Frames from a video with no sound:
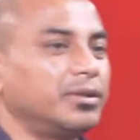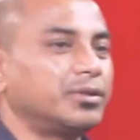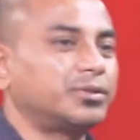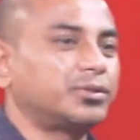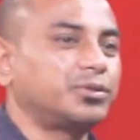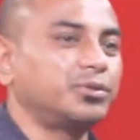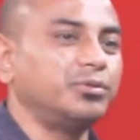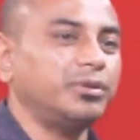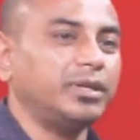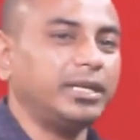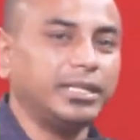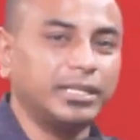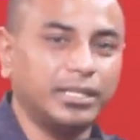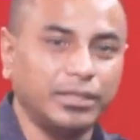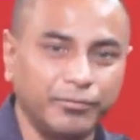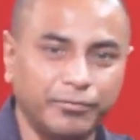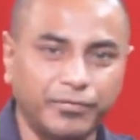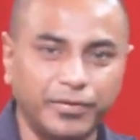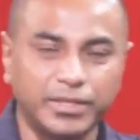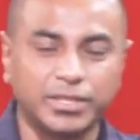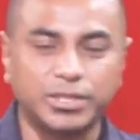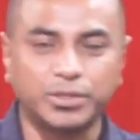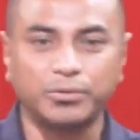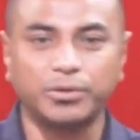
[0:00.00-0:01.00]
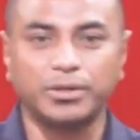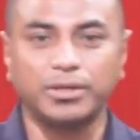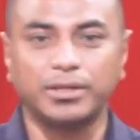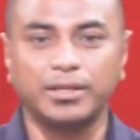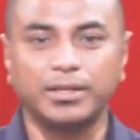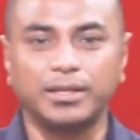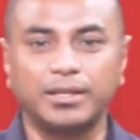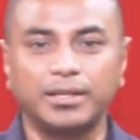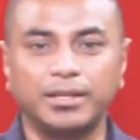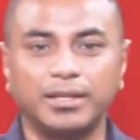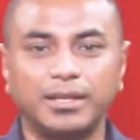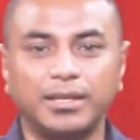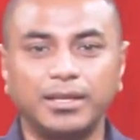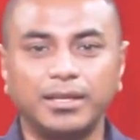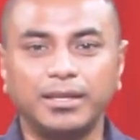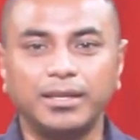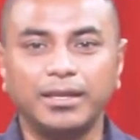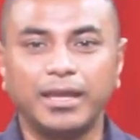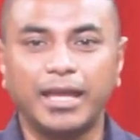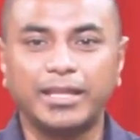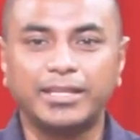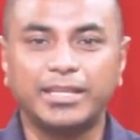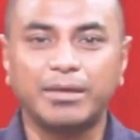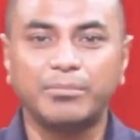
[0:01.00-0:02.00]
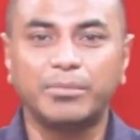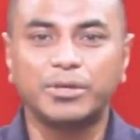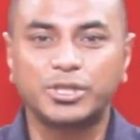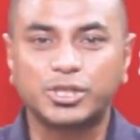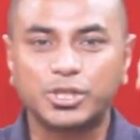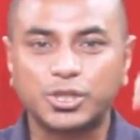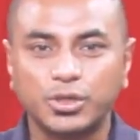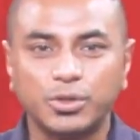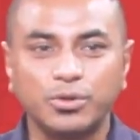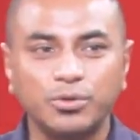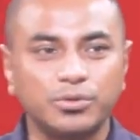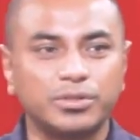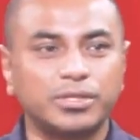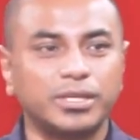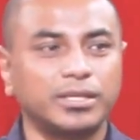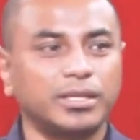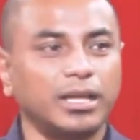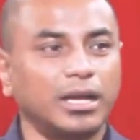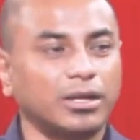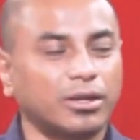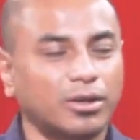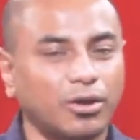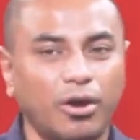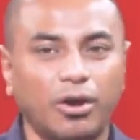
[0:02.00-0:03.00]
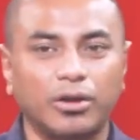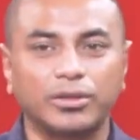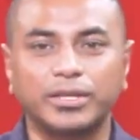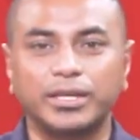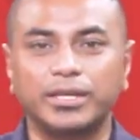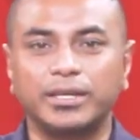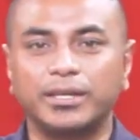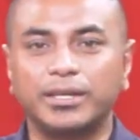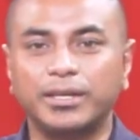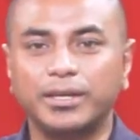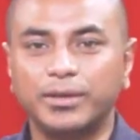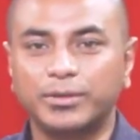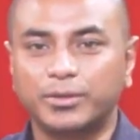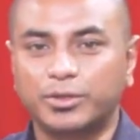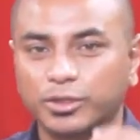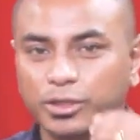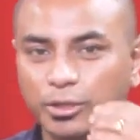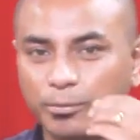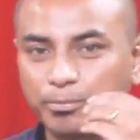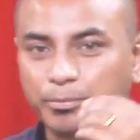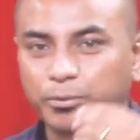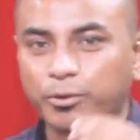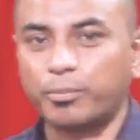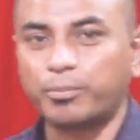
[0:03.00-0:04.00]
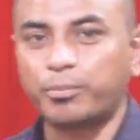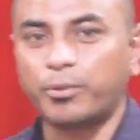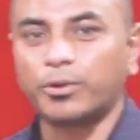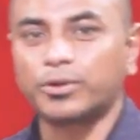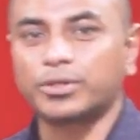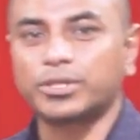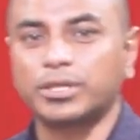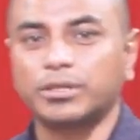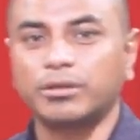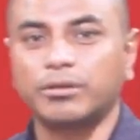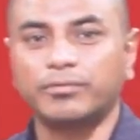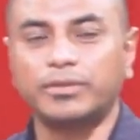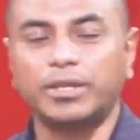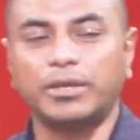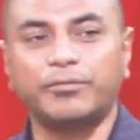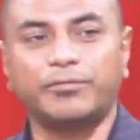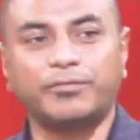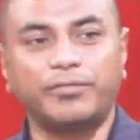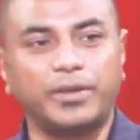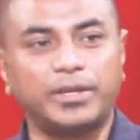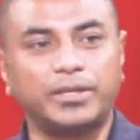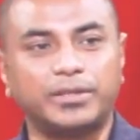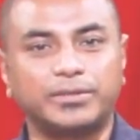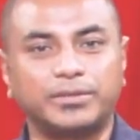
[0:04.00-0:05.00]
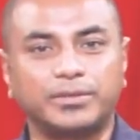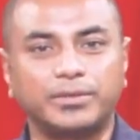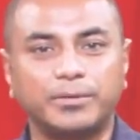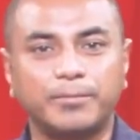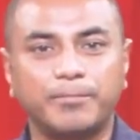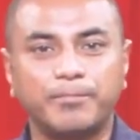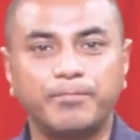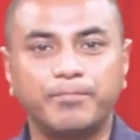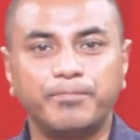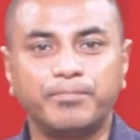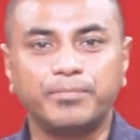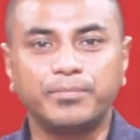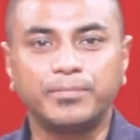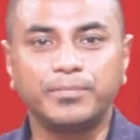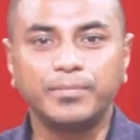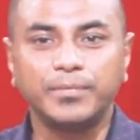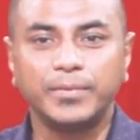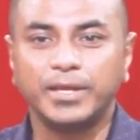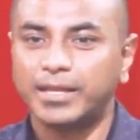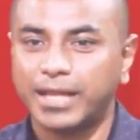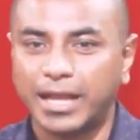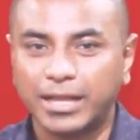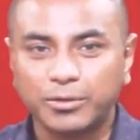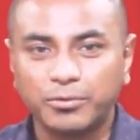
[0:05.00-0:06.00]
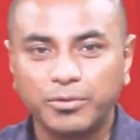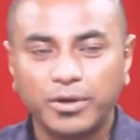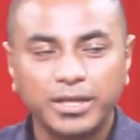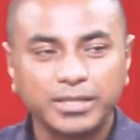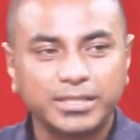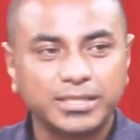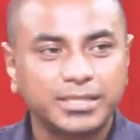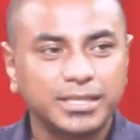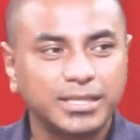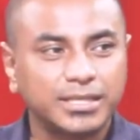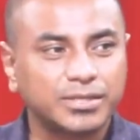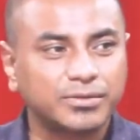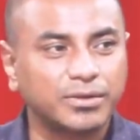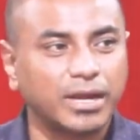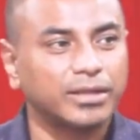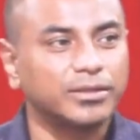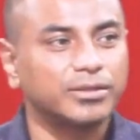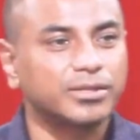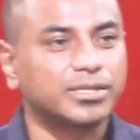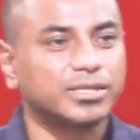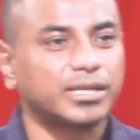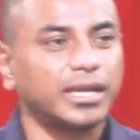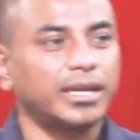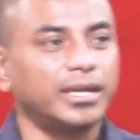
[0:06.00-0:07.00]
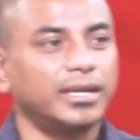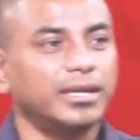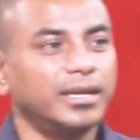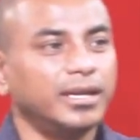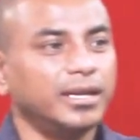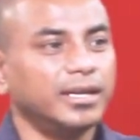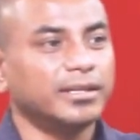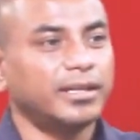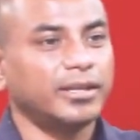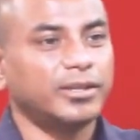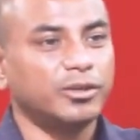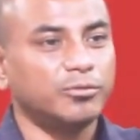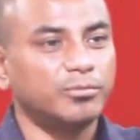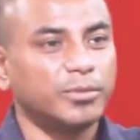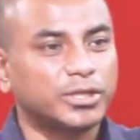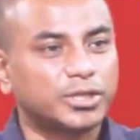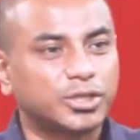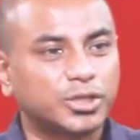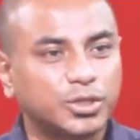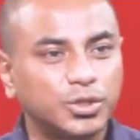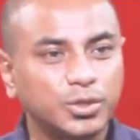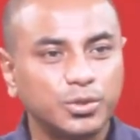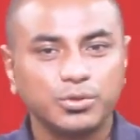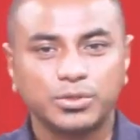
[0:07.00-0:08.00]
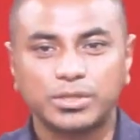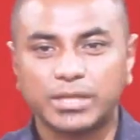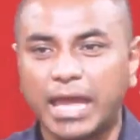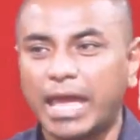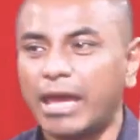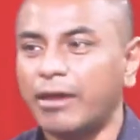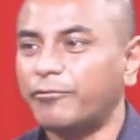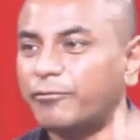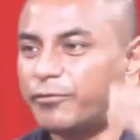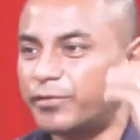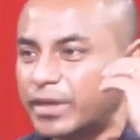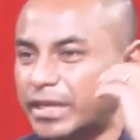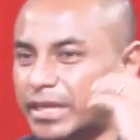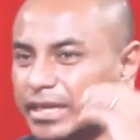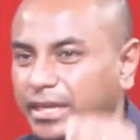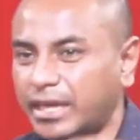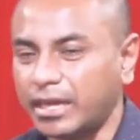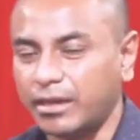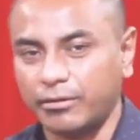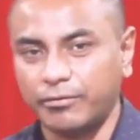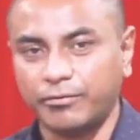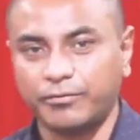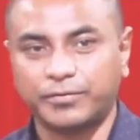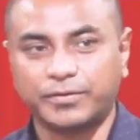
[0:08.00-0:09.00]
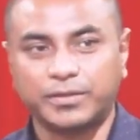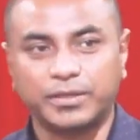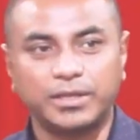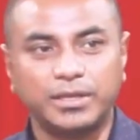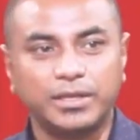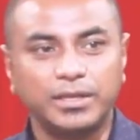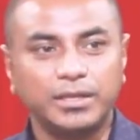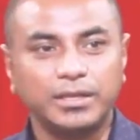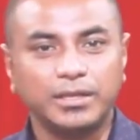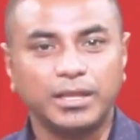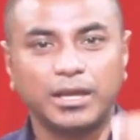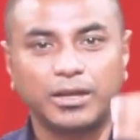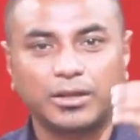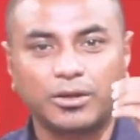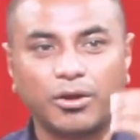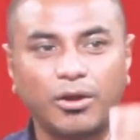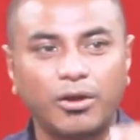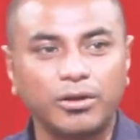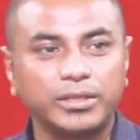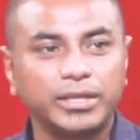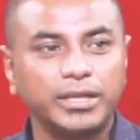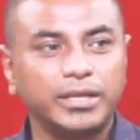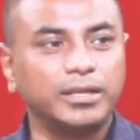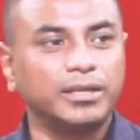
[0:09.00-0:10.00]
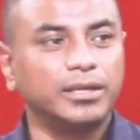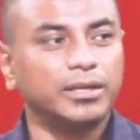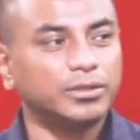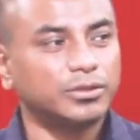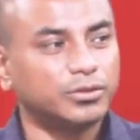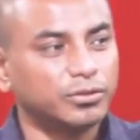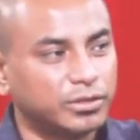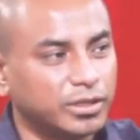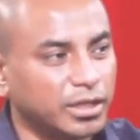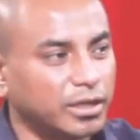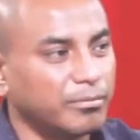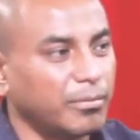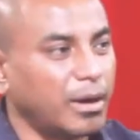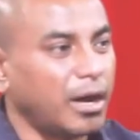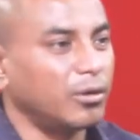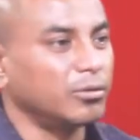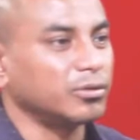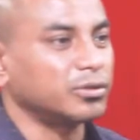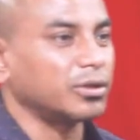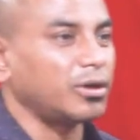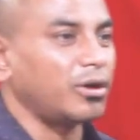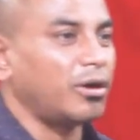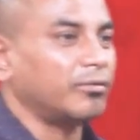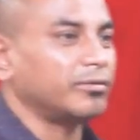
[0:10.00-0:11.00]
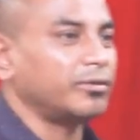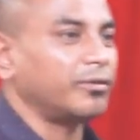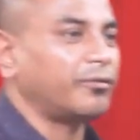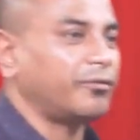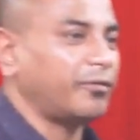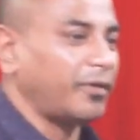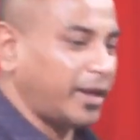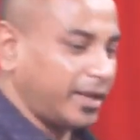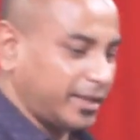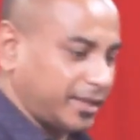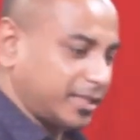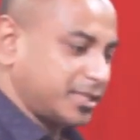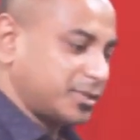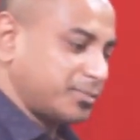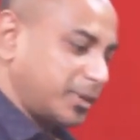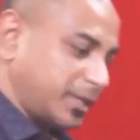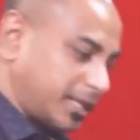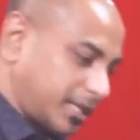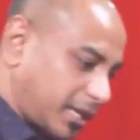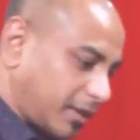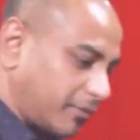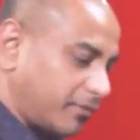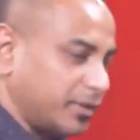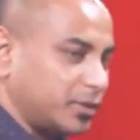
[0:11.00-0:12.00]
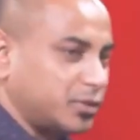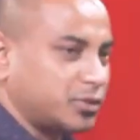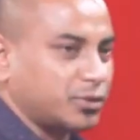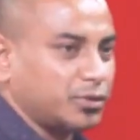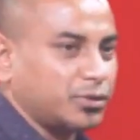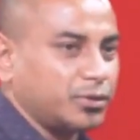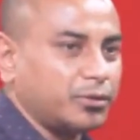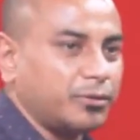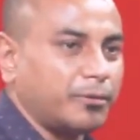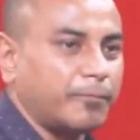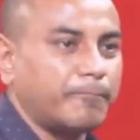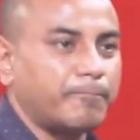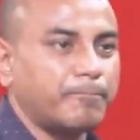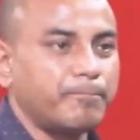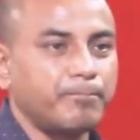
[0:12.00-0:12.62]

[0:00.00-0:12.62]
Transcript: to individual, and they must use it according to the proportion of their faith. In other words, he's trying to say that you must use every gift according to the amount of the faith that's been given to you.